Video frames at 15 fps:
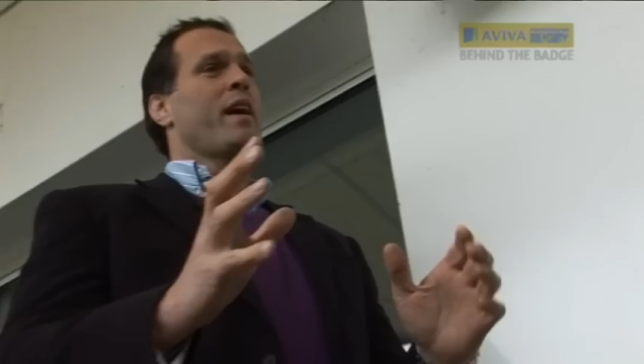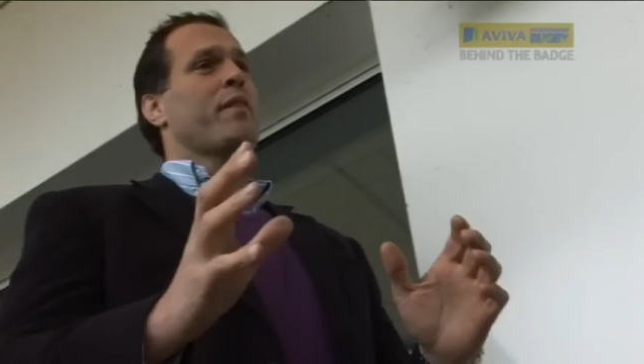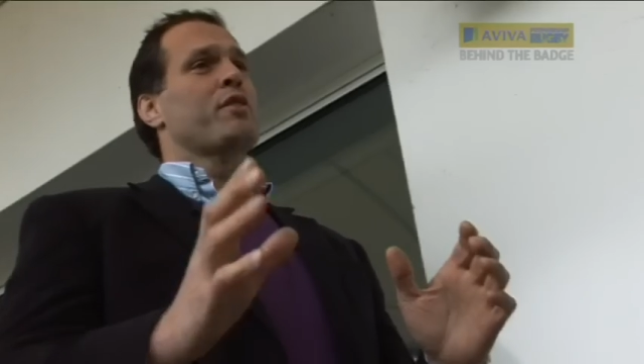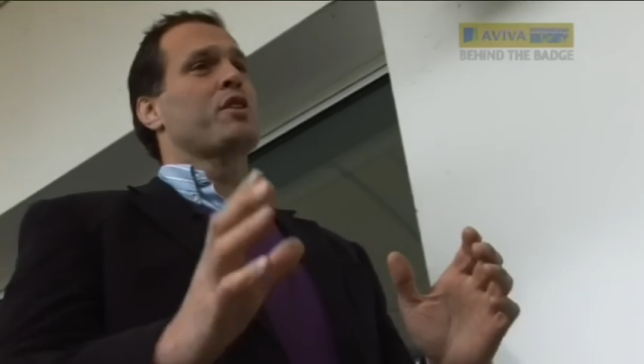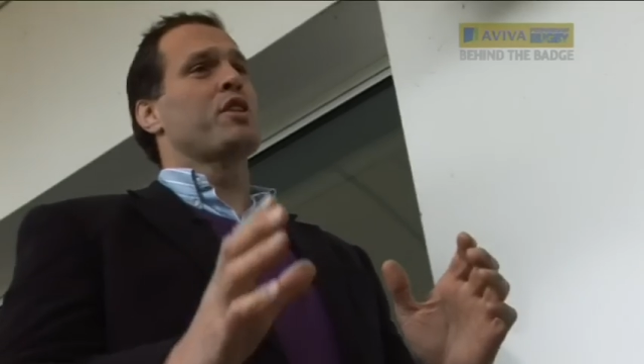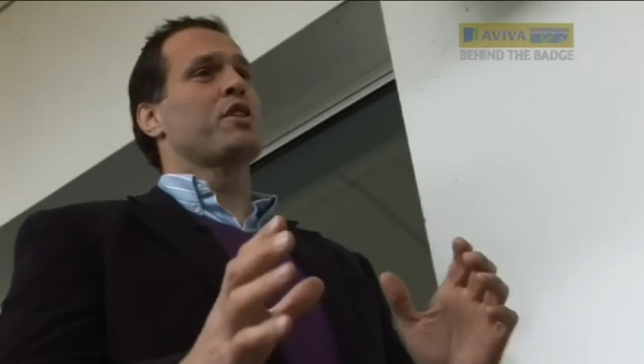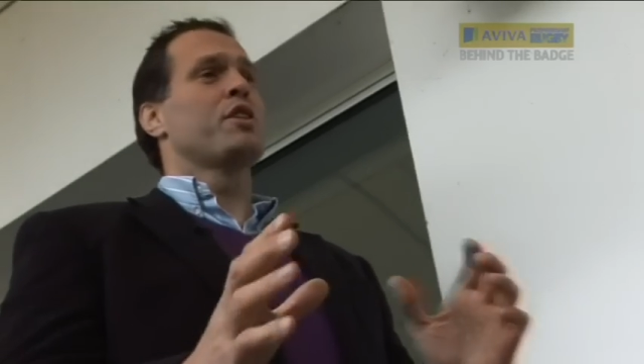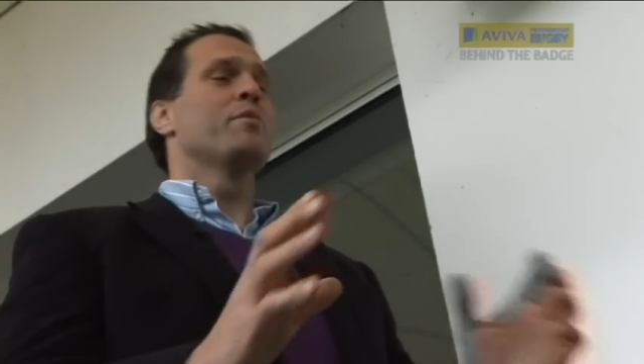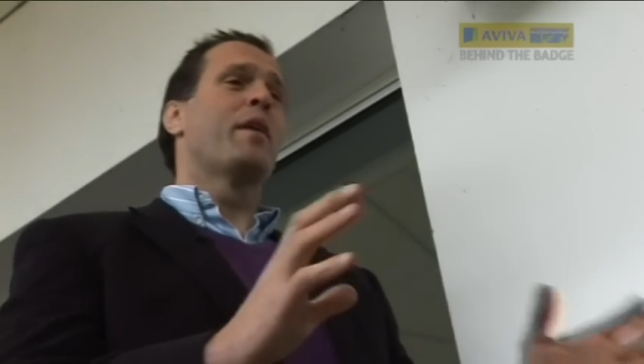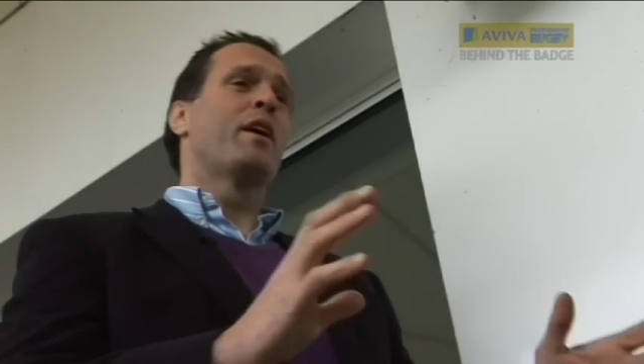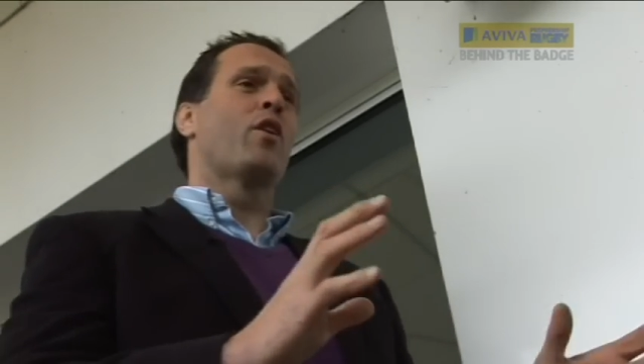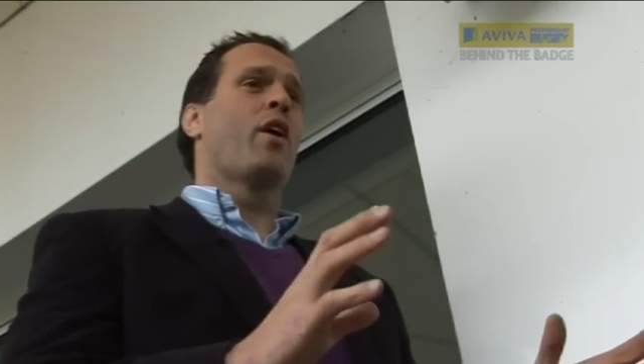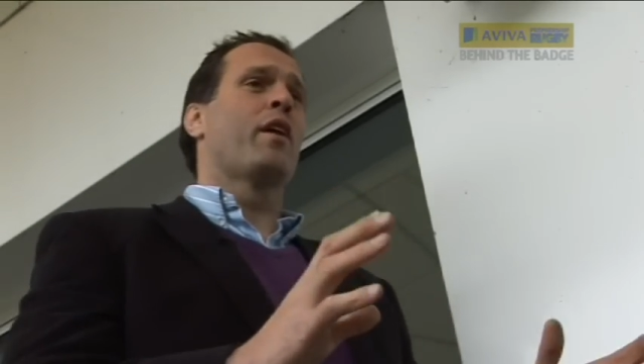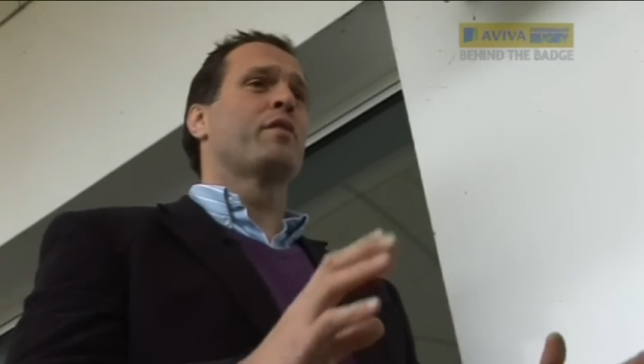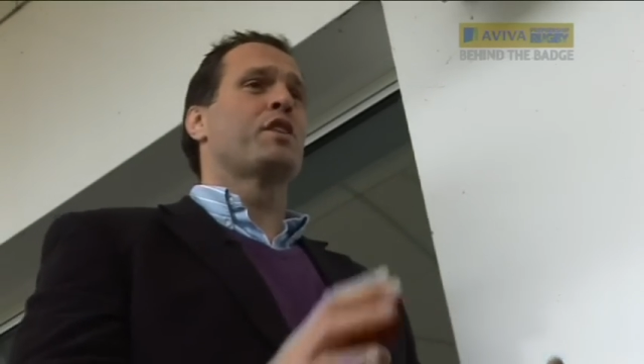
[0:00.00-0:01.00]
have a sister, you may
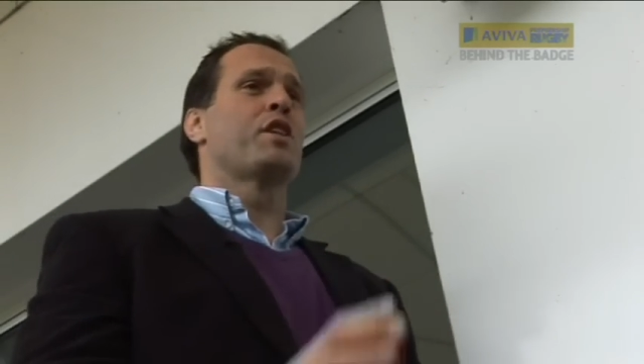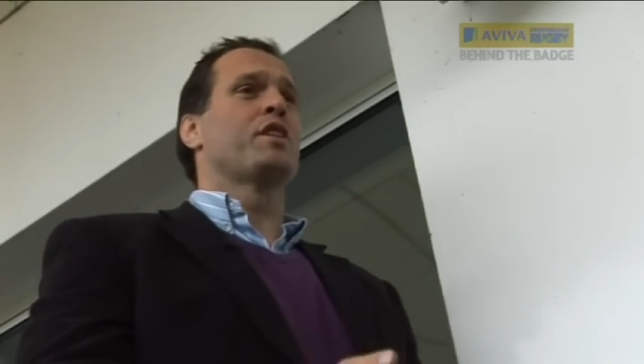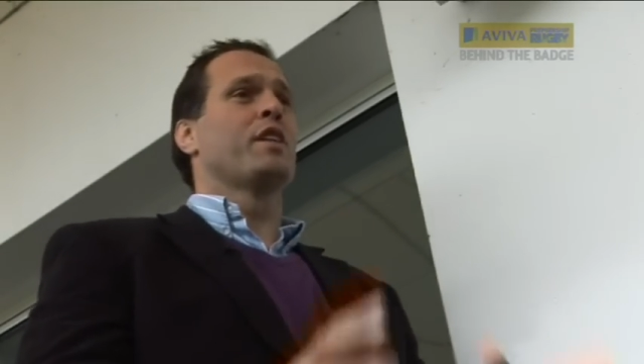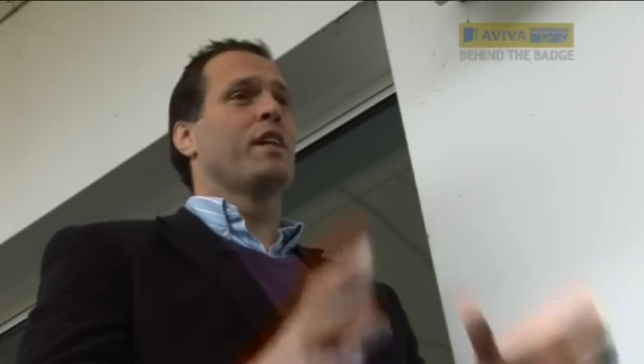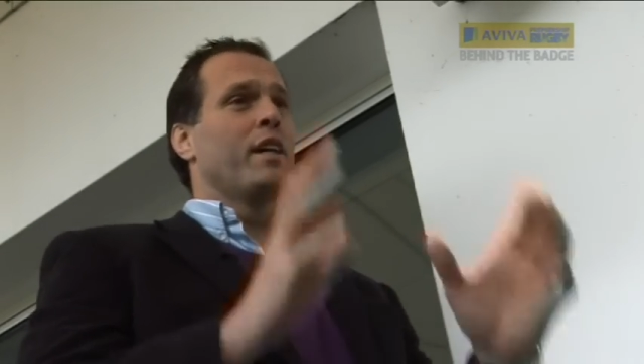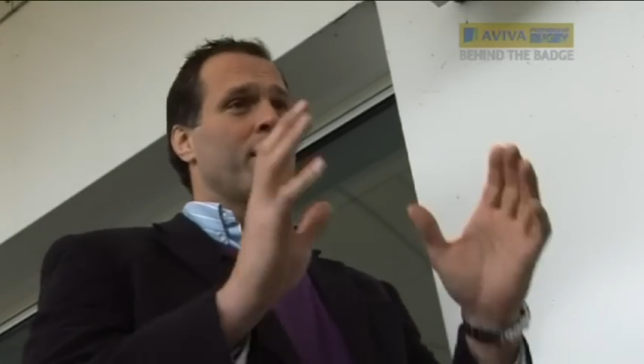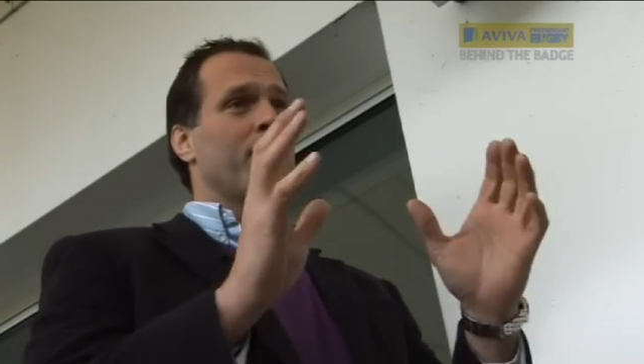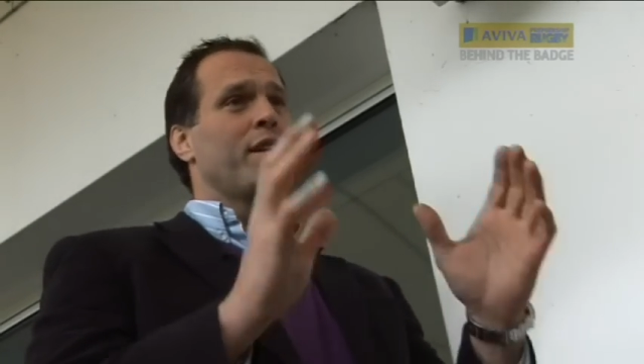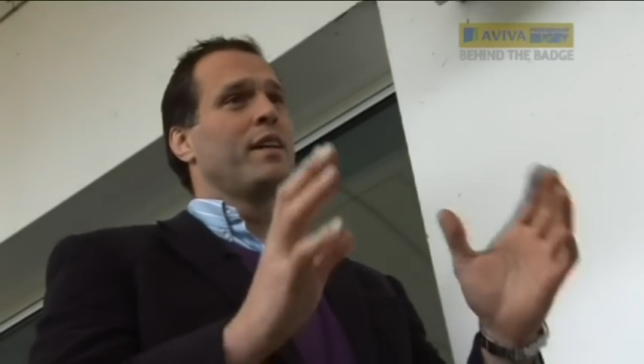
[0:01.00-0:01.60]
not have a sister. I lost on